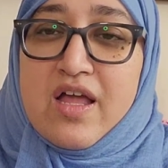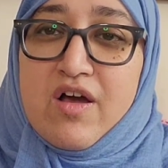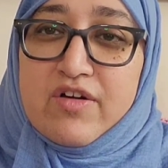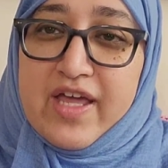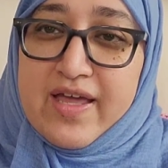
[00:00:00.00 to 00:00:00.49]

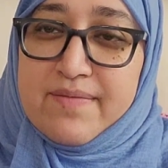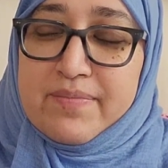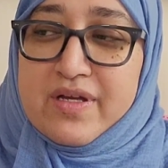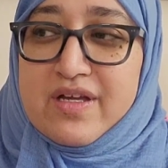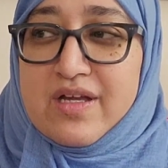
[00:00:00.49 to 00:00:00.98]
Okay,
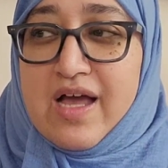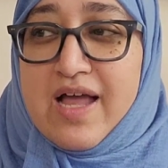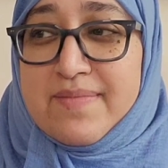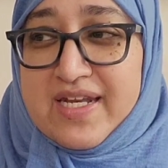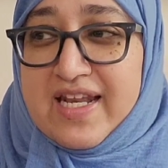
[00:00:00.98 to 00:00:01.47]
but
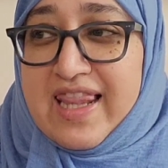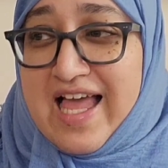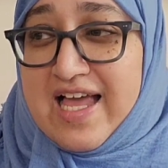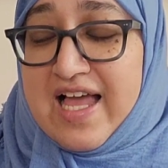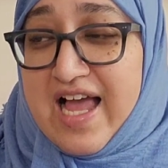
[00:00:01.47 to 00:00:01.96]
I made it
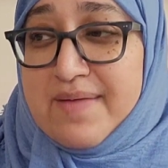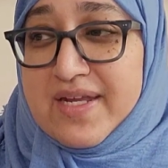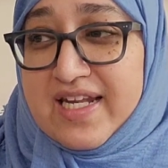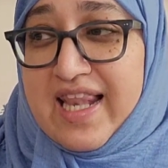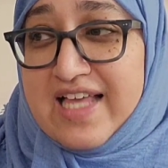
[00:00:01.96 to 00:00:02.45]
la- I
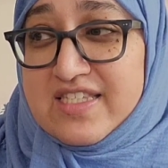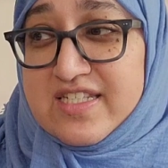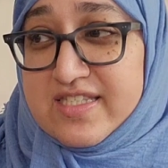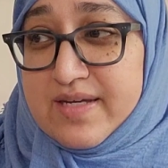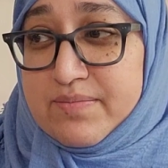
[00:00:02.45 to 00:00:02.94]
made it last
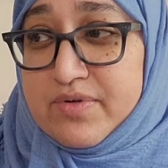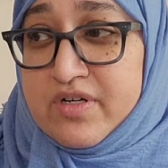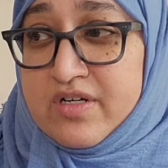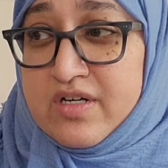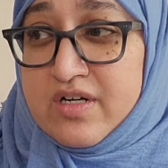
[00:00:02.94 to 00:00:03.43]

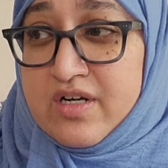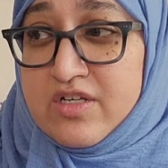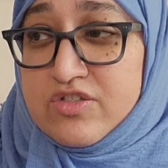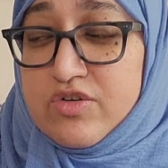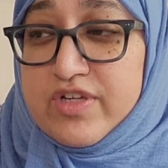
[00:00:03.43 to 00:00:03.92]
December.
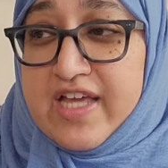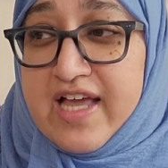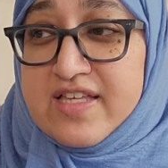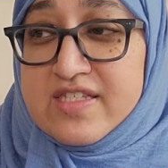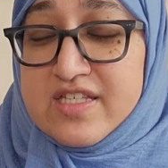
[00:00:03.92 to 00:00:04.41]
So
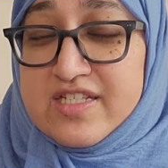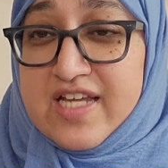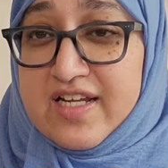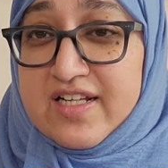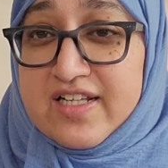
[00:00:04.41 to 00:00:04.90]
yes,
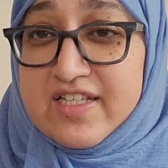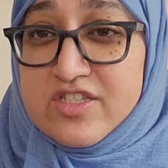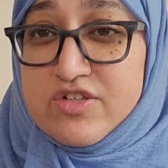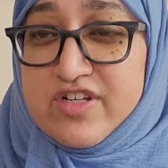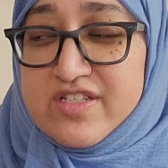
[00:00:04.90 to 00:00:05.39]
technically
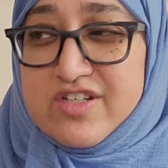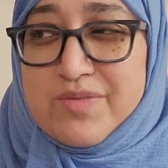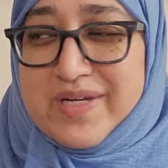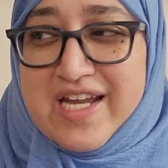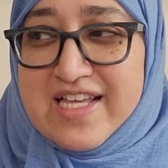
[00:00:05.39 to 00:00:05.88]
it's two years ago,
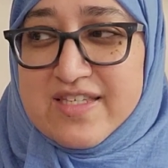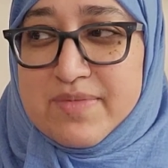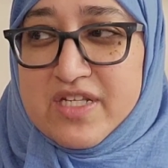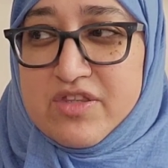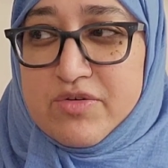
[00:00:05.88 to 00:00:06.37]
but it hasn't
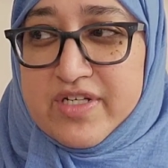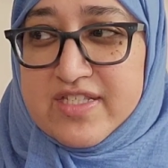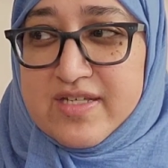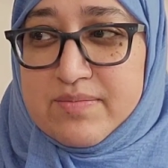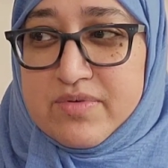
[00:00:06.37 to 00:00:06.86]
been three
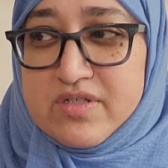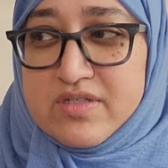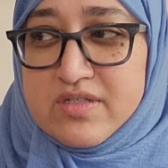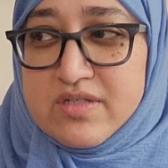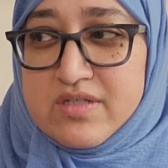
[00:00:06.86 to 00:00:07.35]
Decembers.
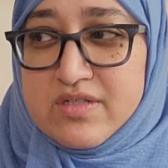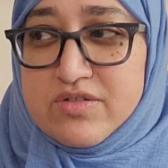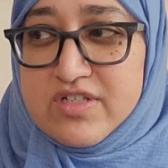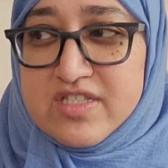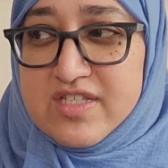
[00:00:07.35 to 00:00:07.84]

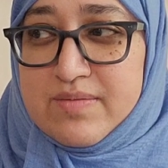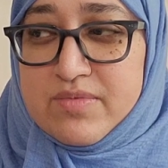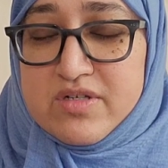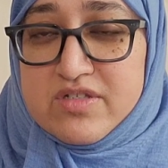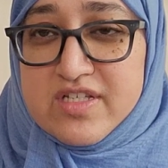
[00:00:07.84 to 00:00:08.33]
Two
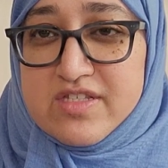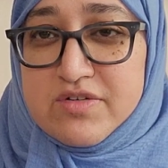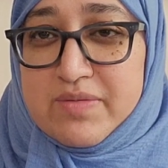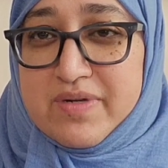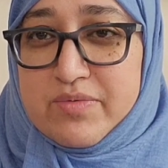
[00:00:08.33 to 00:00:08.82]
Decembers. It's
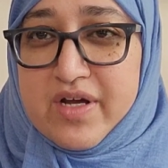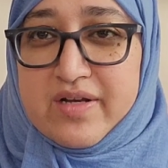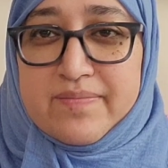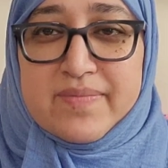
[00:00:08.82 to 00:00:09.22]
only been one.